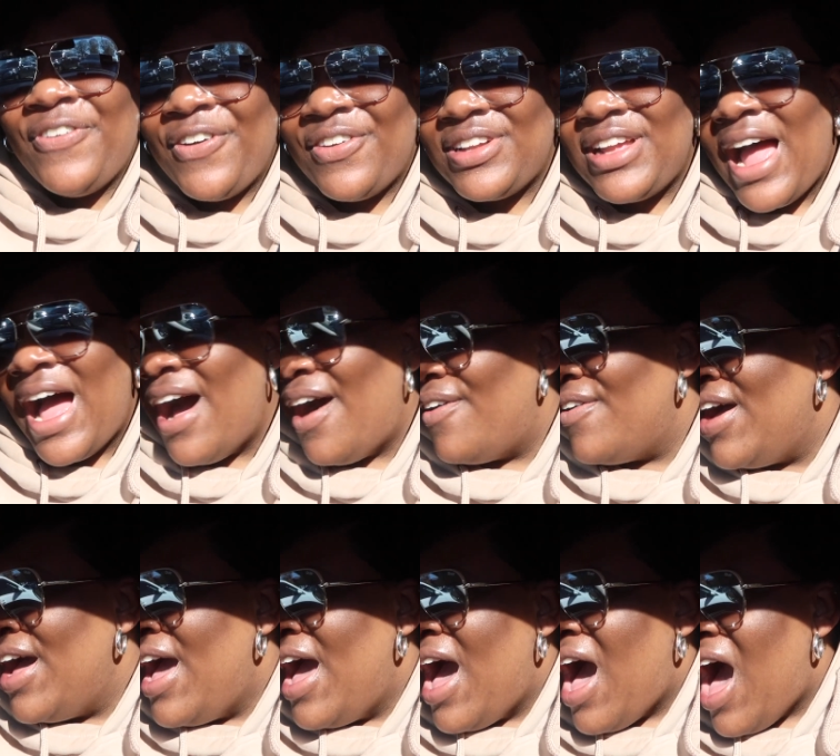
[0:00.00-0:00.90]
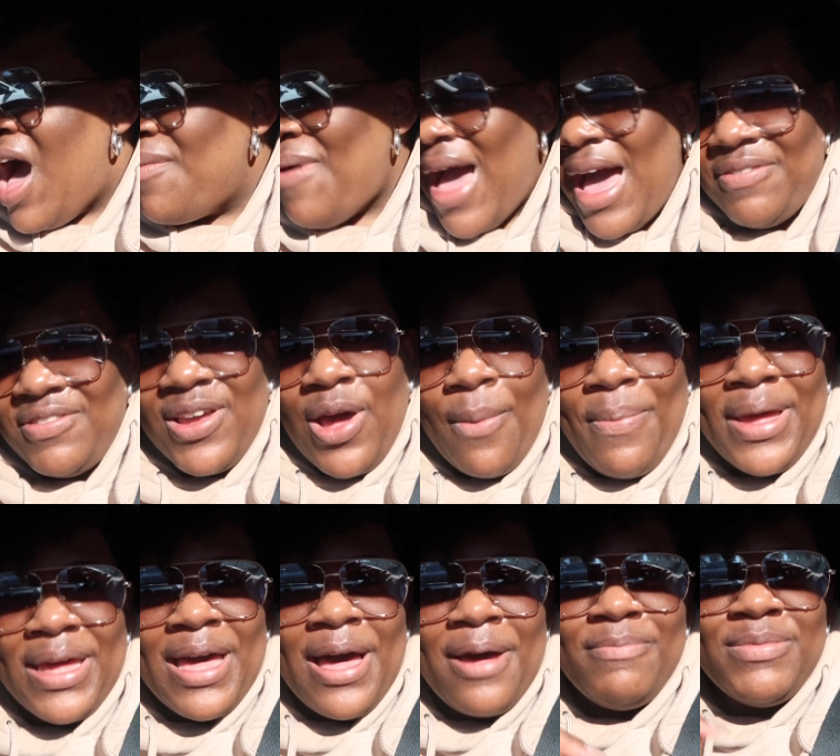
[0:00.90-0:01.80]
for now. Um, I have to go
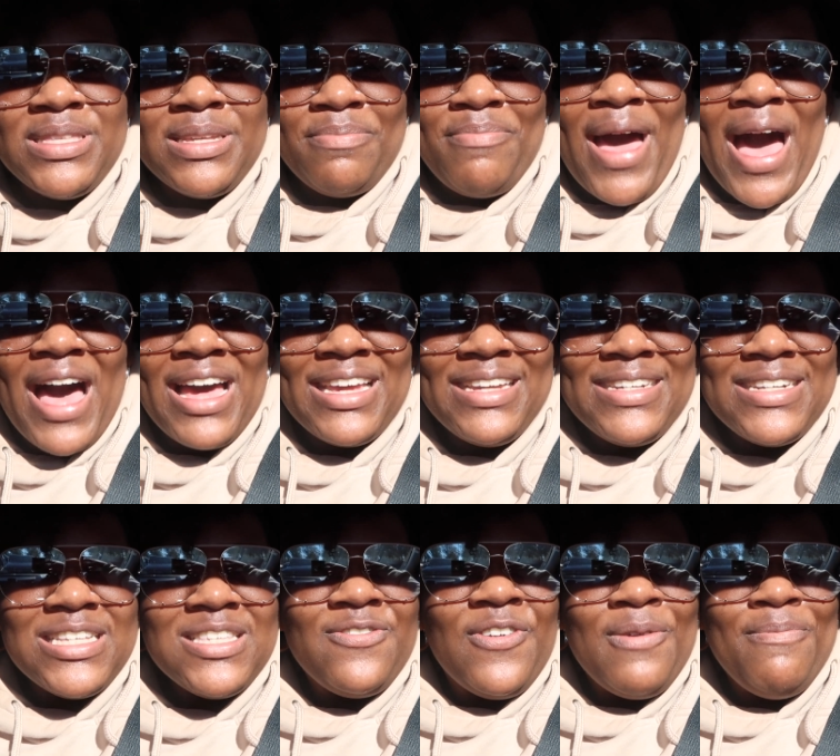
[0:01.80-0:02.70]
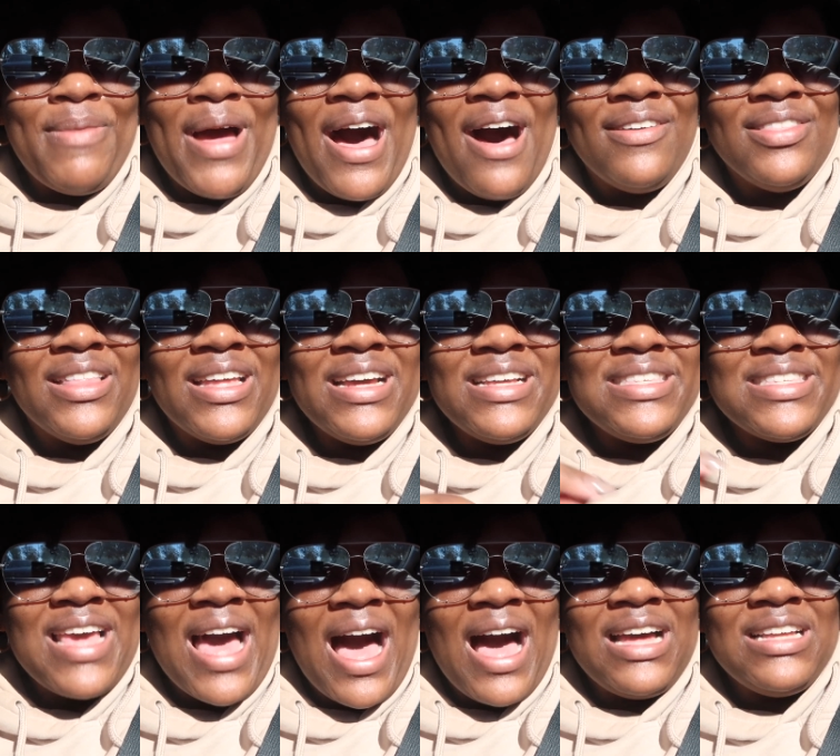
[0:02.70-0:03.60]
pick up some packages for
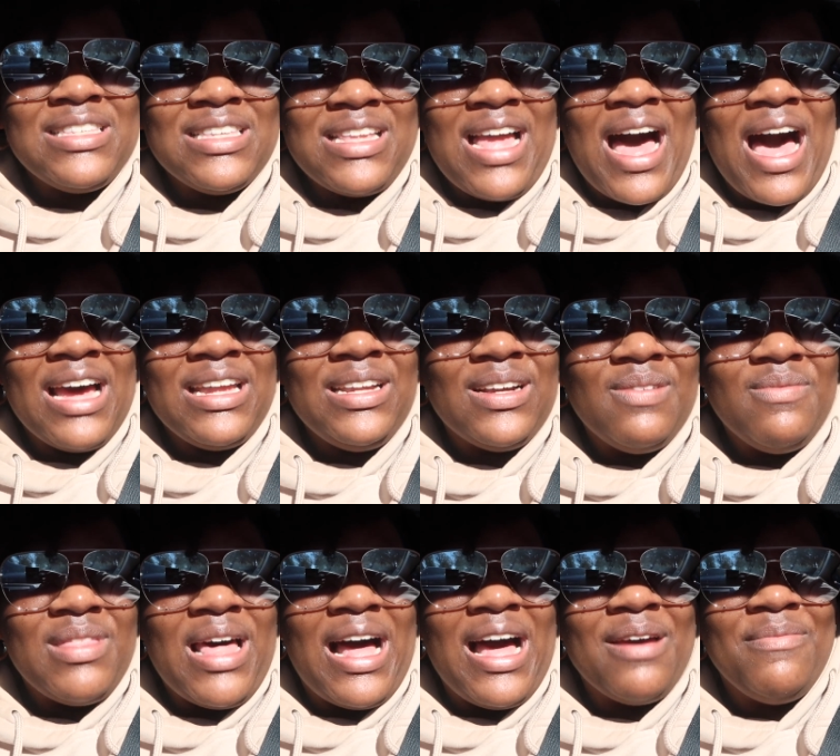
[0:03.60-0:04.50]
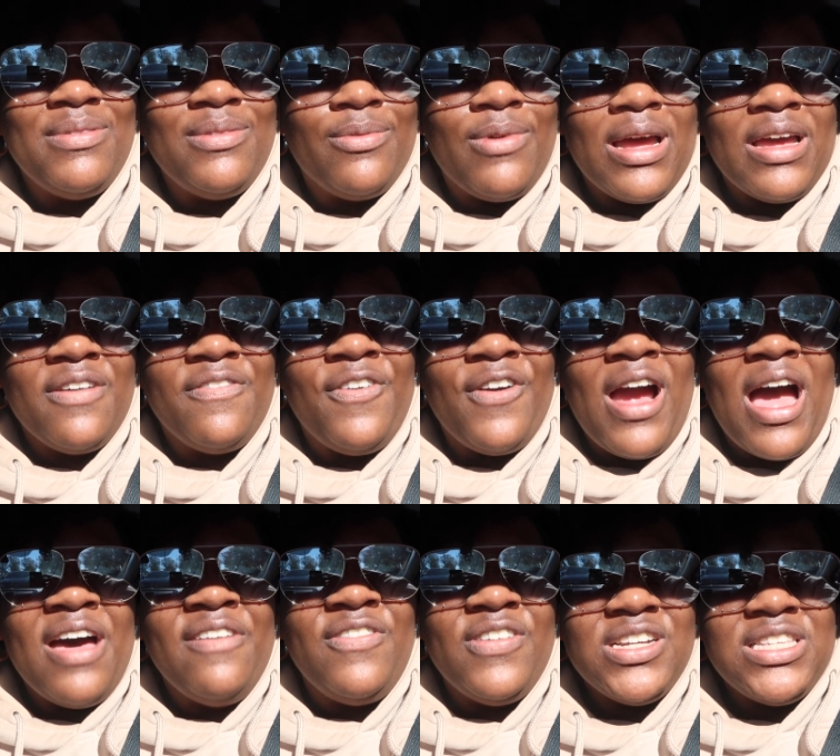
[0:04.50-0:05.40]
Boundless, guys, an item that I've been waiting
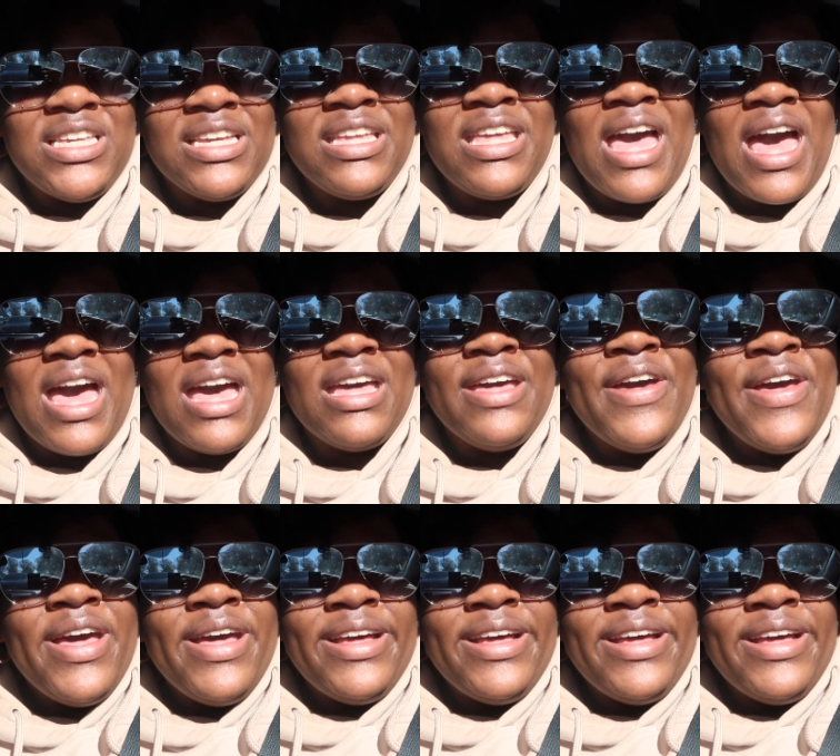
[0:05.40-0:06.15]
forever to get.